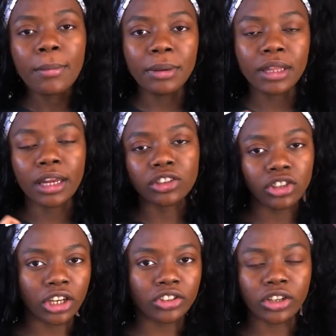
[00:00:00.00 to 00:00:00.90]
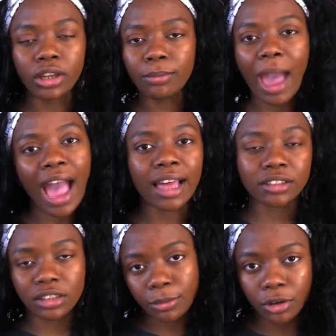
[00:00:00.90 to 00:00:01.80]
be like changing
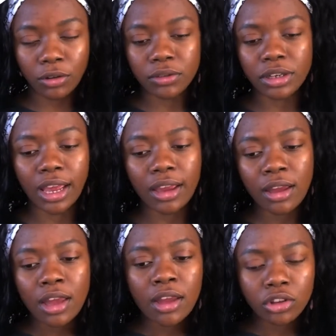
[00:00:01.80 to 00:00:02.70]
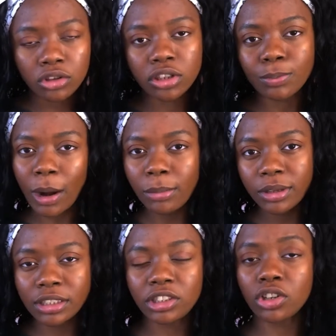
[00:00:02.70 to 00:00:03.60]
pads in the middle of the day, you should probably
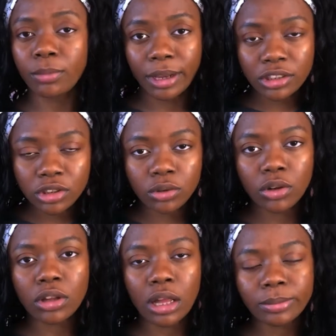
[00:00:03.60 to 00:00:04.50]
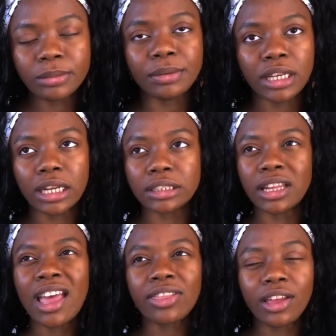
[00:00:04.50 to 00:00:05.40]
consider menstrual cups because
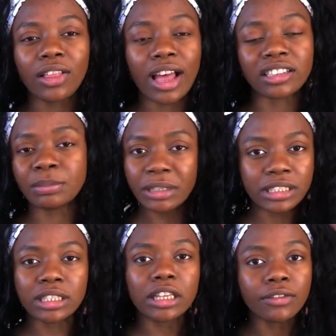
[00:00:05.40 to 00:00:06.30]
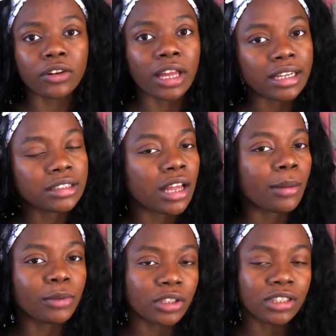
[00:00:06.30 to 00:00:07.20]
they last basically for like
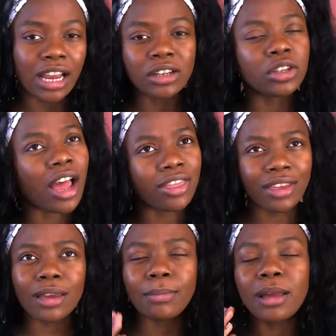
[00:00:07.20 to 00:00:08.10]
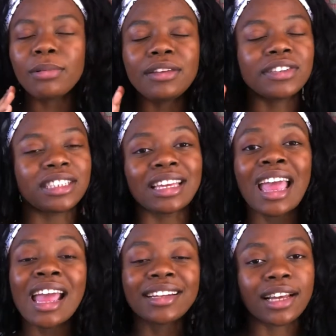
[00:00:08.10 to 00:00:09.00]
up to 10 to, I think it, I believe it's like
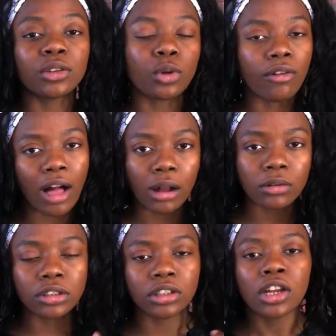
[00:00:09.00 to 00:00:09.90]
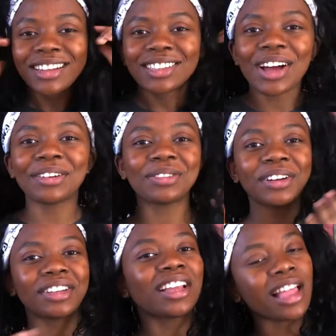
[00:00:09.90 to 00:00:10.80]
10 to 12 hours. So I was
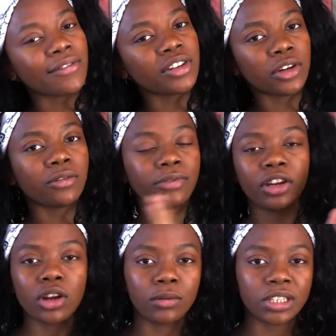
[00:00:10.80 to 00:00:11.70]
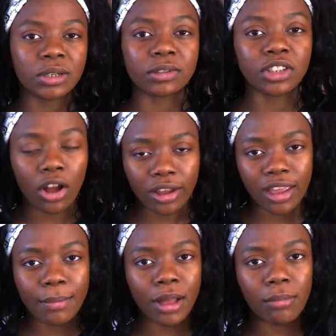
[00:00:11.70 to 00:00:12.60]
watching a Lavender video where she was
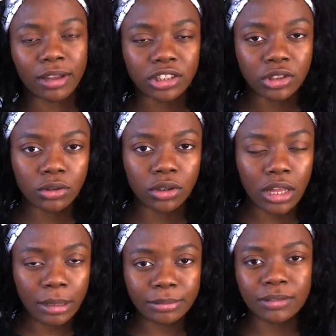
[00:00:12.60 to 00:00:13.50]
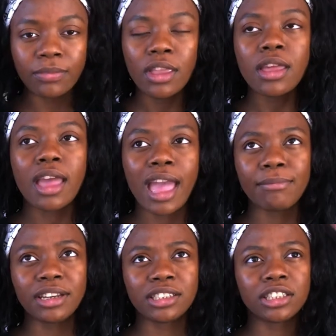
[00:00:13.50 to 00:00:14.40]
talking about menstrual cups
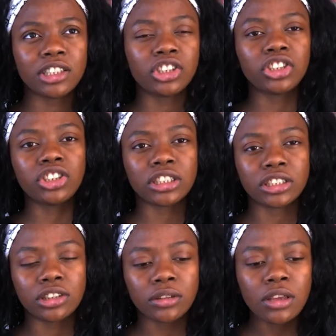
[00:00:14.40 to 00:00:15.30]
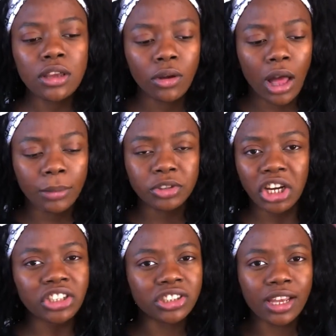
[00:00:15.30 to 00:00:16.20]
and basically she just um,
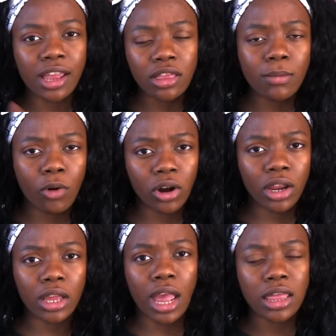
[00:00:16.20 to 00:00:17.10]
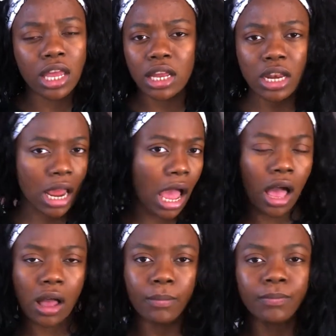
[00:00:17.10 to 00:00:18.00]
changes it in the morning and then
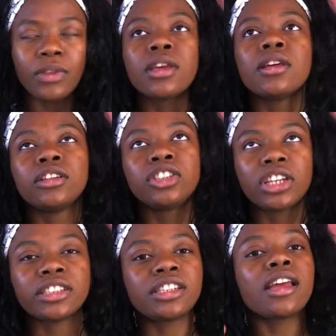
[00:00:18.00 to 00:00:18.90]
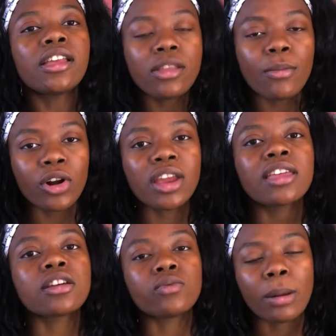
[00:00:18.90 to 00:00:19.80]
um, she changes it in the morning
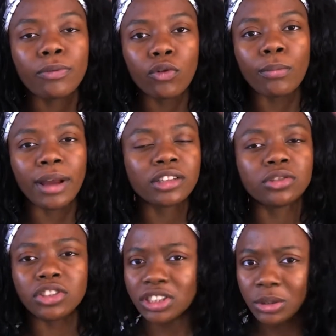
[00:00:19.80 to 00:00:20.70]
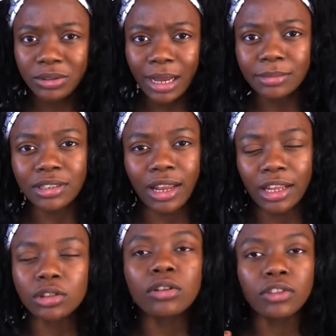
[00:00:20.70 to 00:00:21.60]
and then right before bed, so just two times a
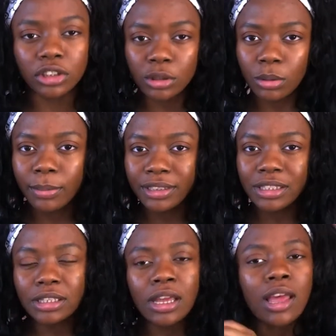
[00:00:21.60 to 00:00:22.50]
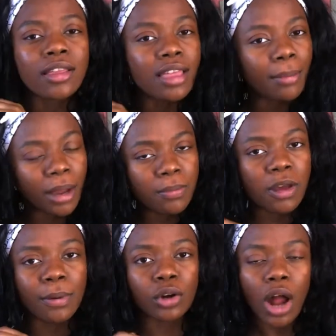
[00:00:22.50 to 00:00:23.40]
day. So if you're super busy, that might be
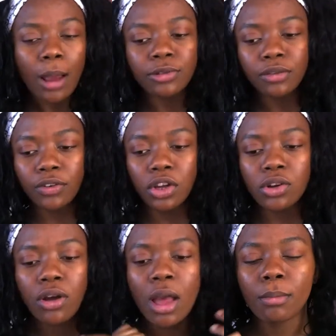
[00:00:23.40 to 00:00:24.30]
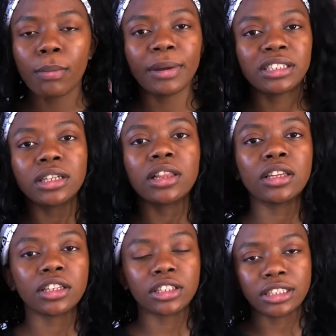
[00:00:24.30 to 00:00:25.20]
a better option for you. But basically,
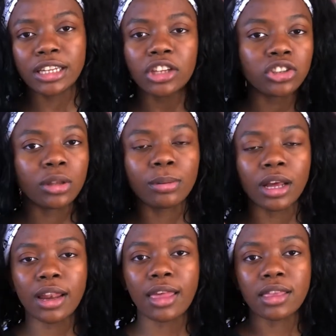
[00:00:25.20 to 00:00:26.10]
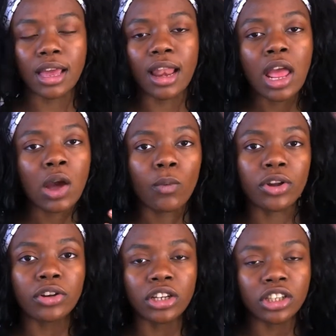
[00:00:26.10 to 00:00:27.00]
they just catch the blood and then
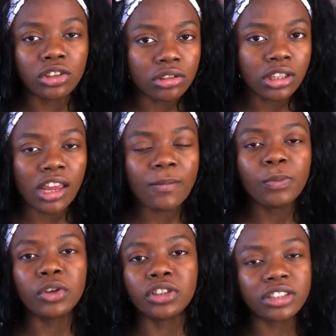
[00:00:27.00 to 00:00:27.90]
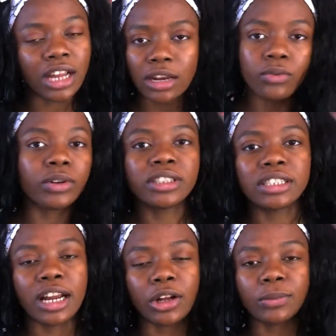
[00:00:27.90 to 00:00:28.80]
when you're done using it, you just kind of rinse
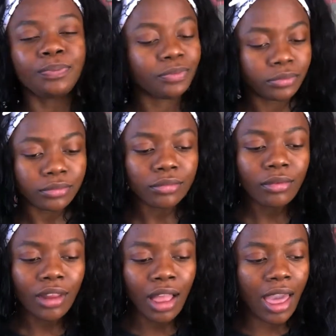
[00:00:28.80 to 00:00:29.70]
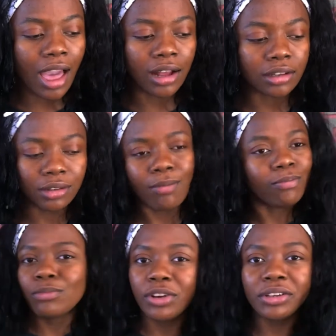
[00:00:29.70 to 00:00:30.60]
it out and
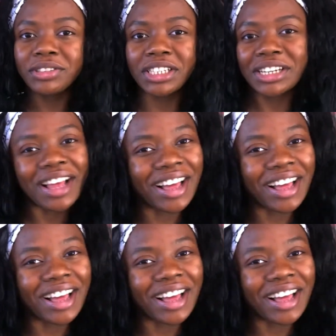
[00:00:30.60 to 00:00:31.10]
reuse it